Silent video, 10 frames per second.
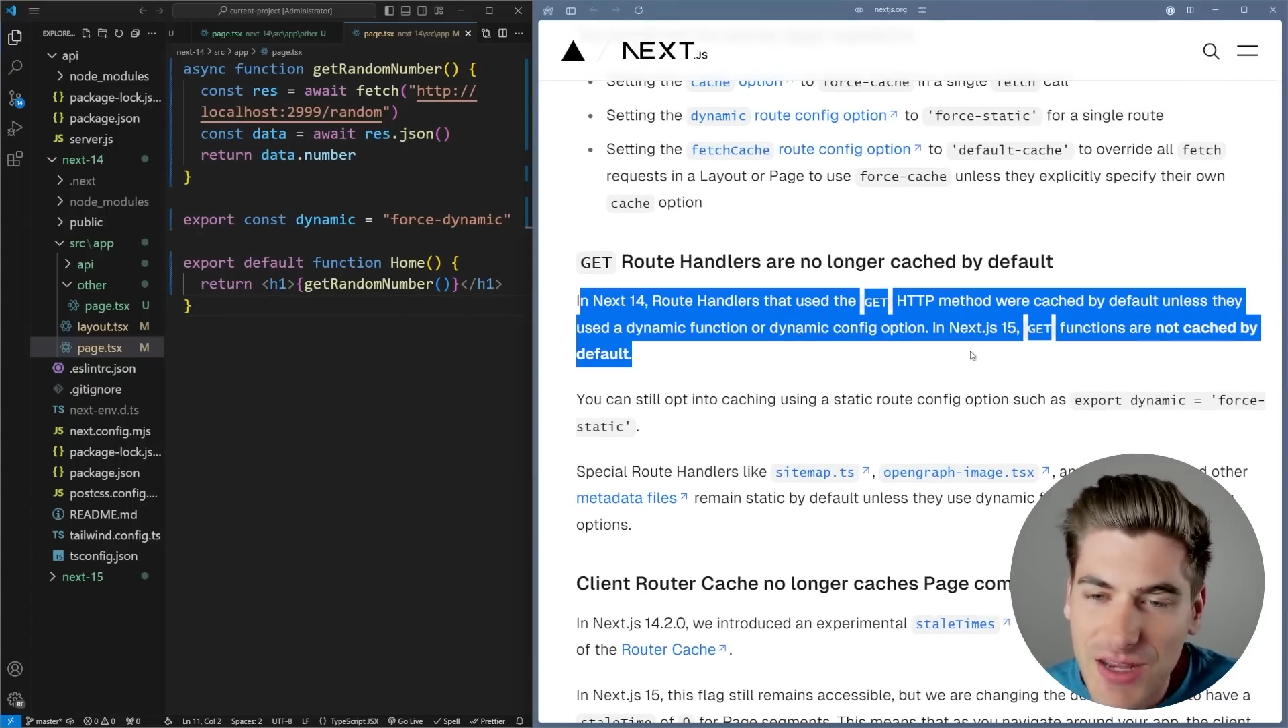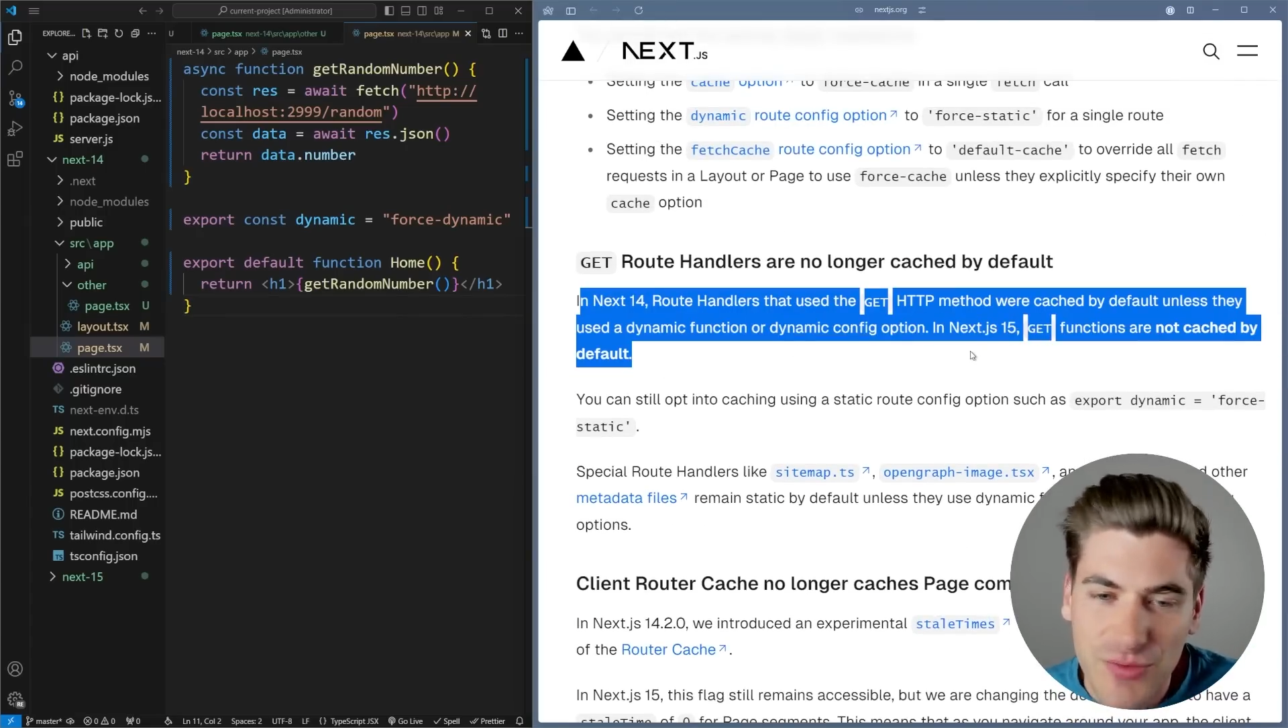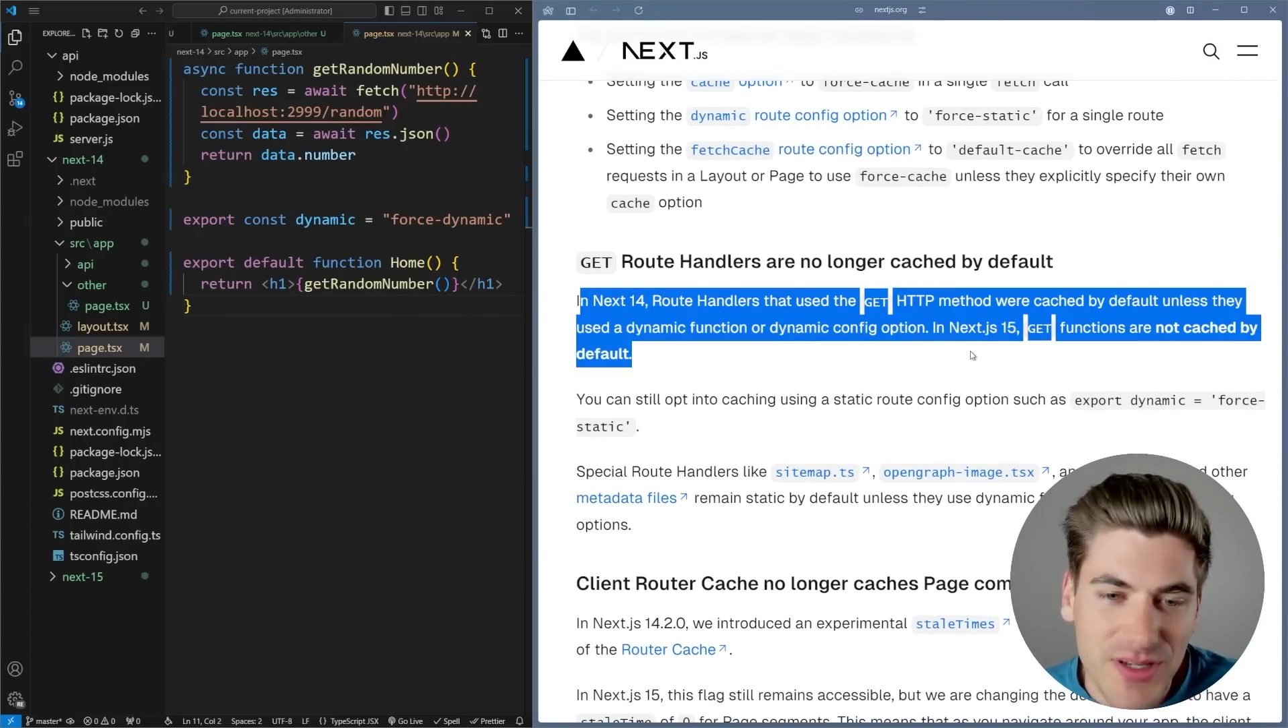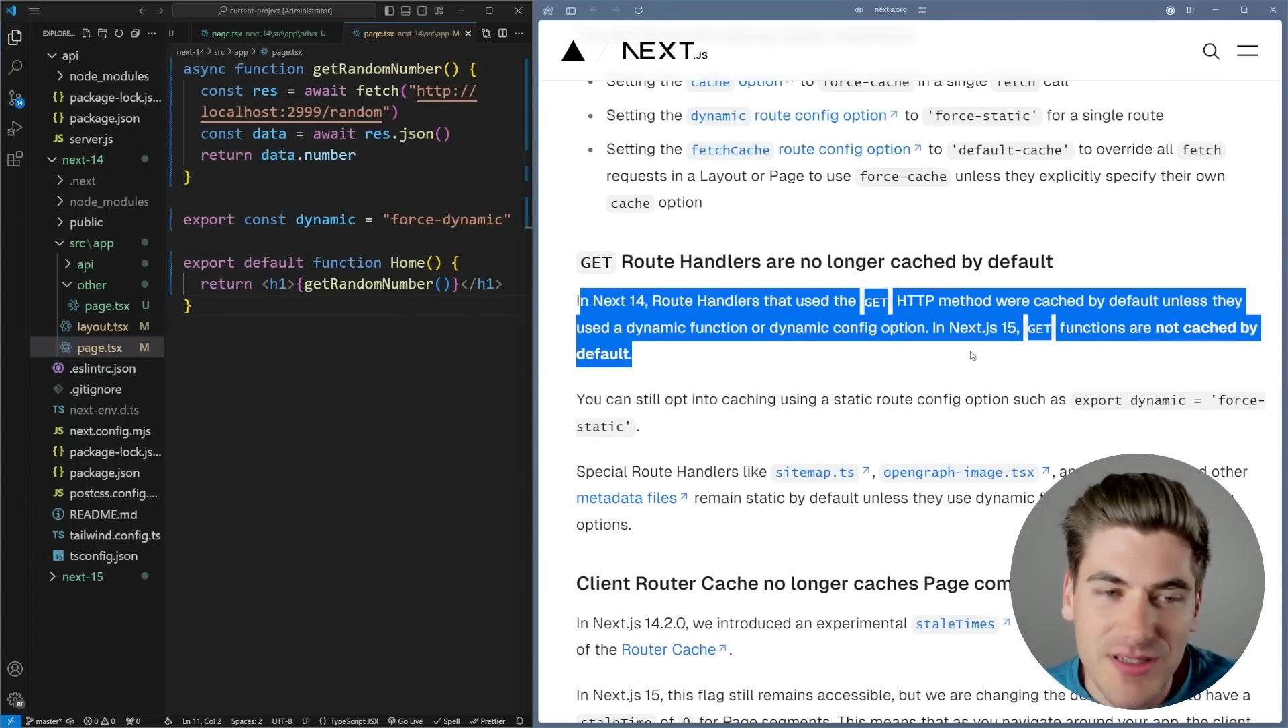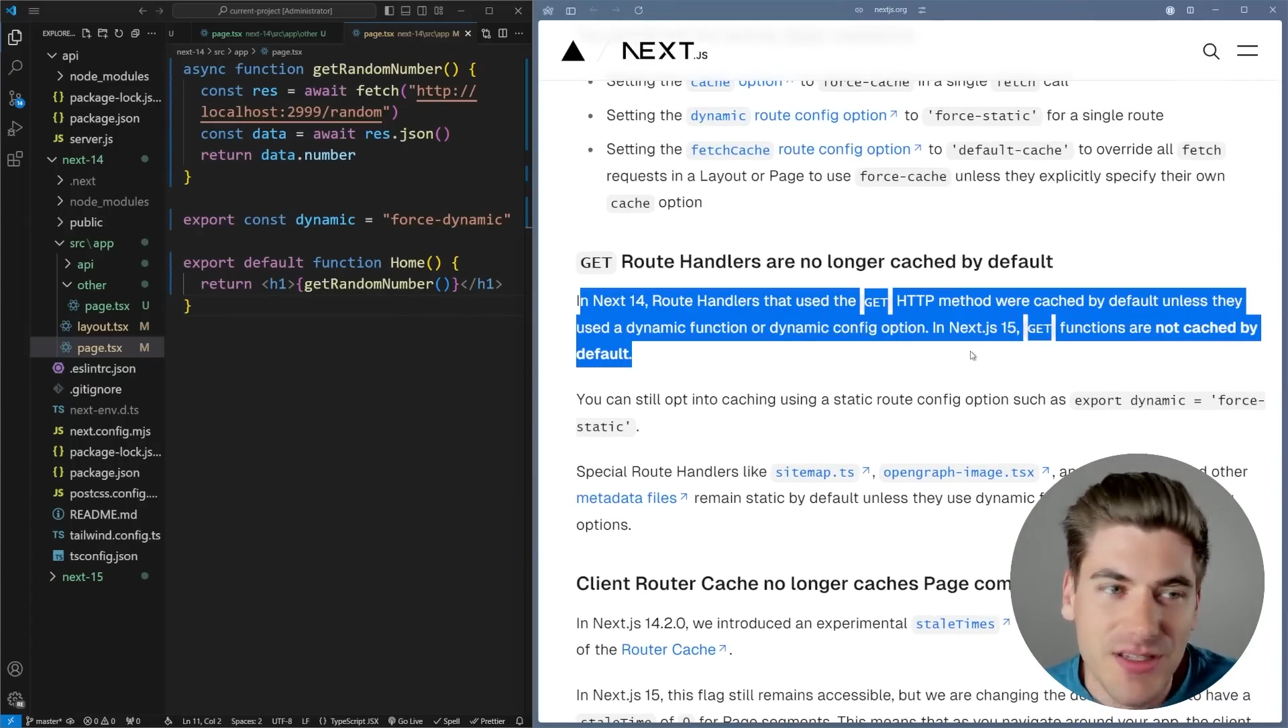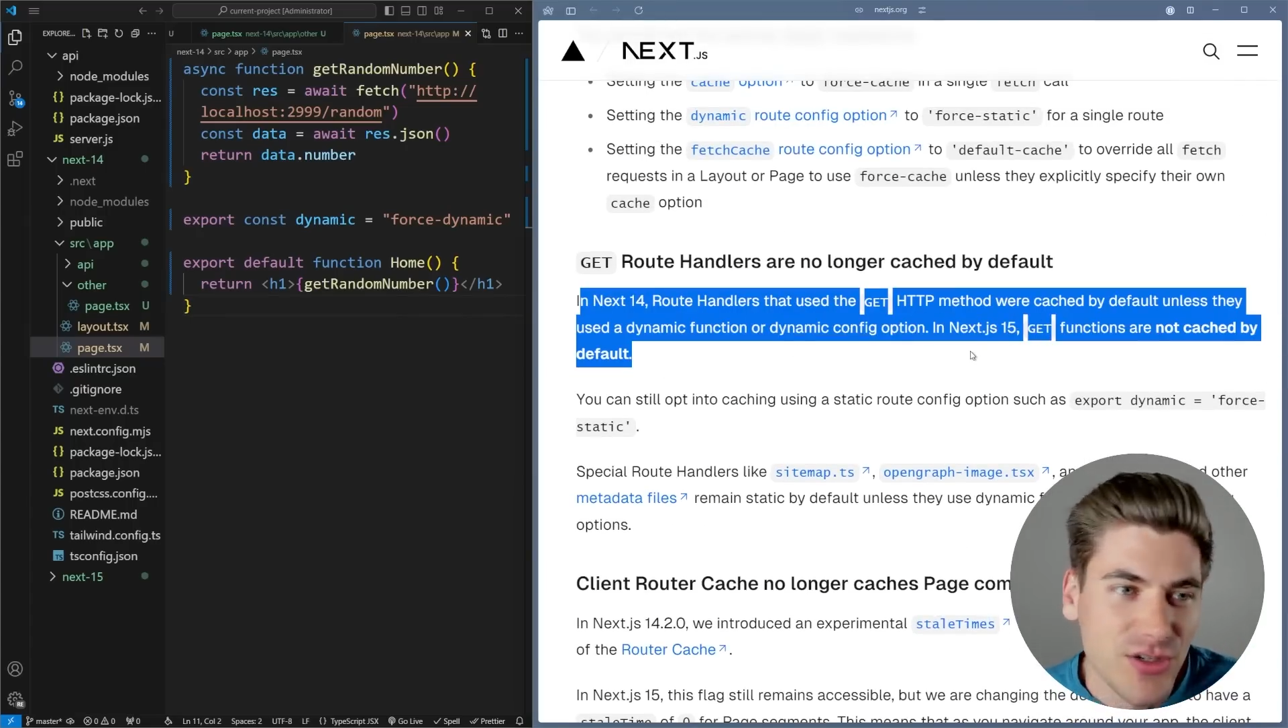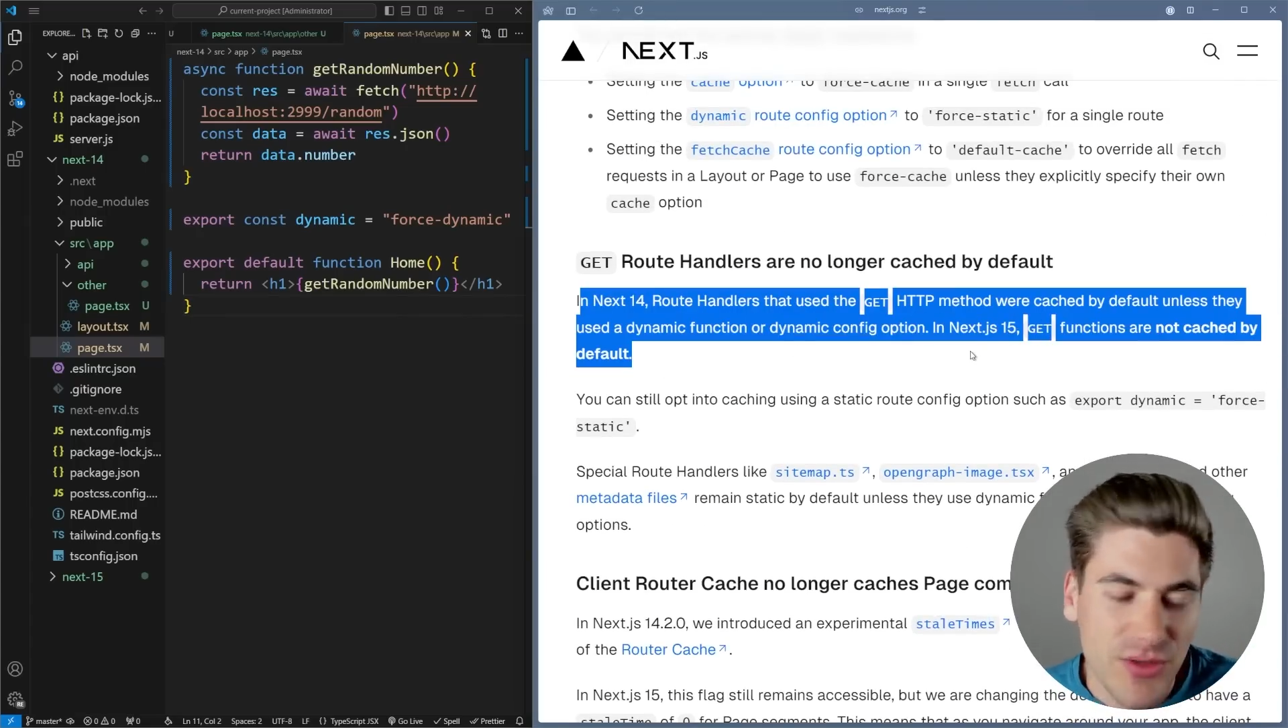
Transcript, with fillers: reason to do it